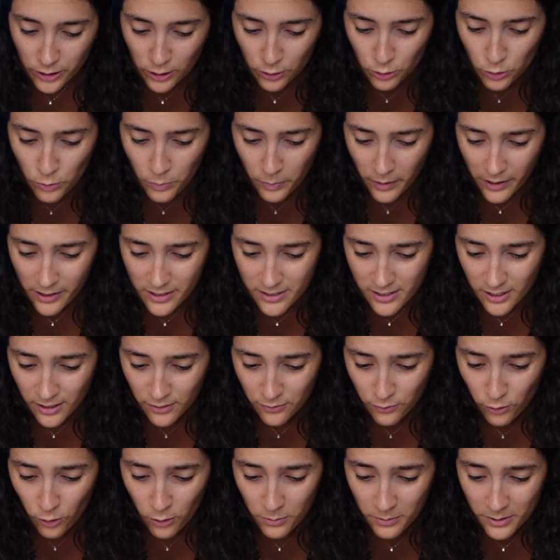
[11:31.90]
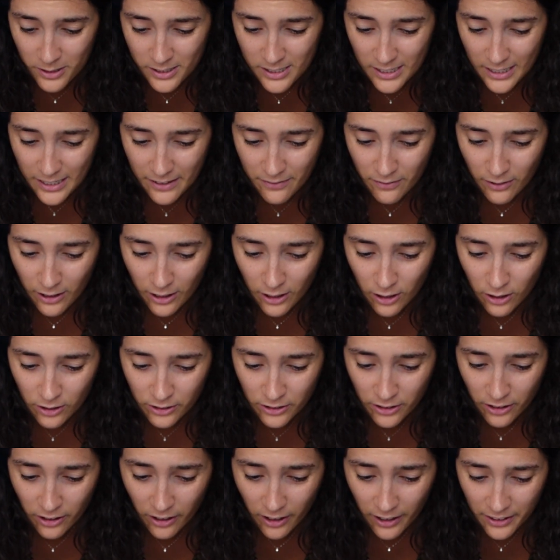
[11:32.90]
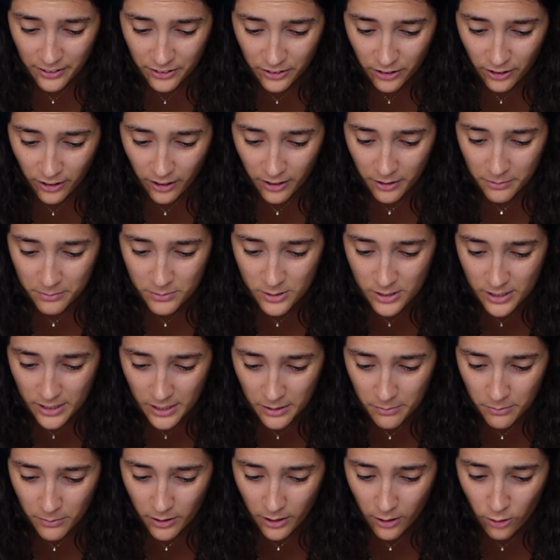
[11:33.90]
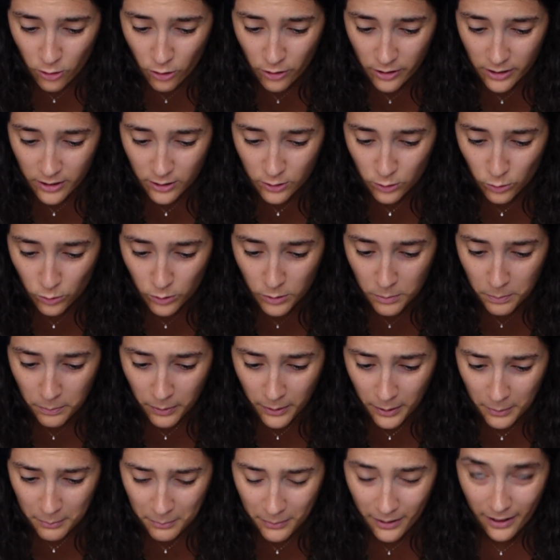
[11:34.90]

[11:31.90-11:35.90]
the two parts that form the sleeve along the underarm seam according to the plumb